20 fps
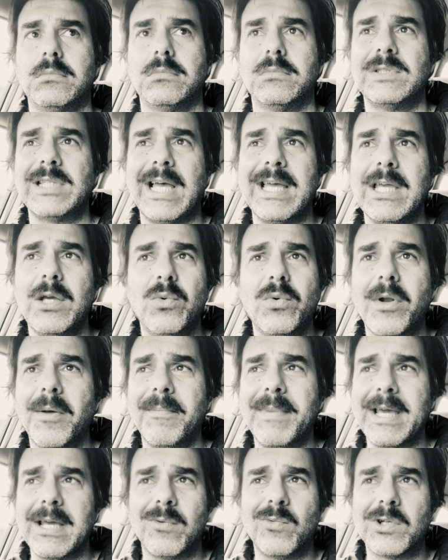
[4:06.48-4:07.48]
So he would
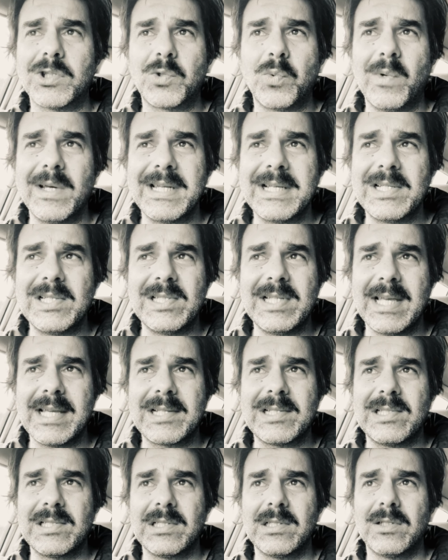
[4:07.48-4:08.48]
have been, what,
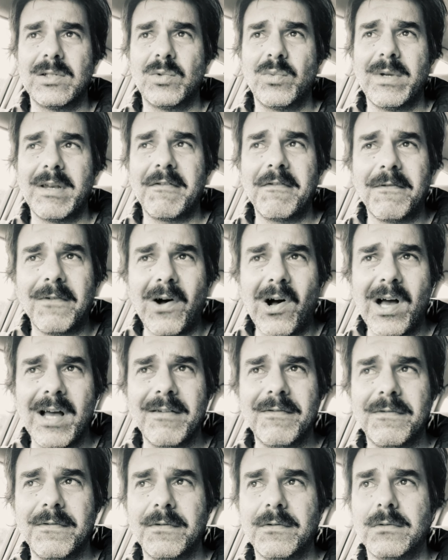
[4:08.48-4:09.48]
26,
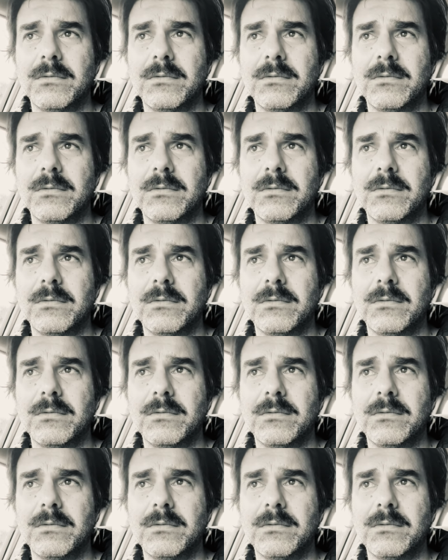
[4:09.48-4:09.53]
25?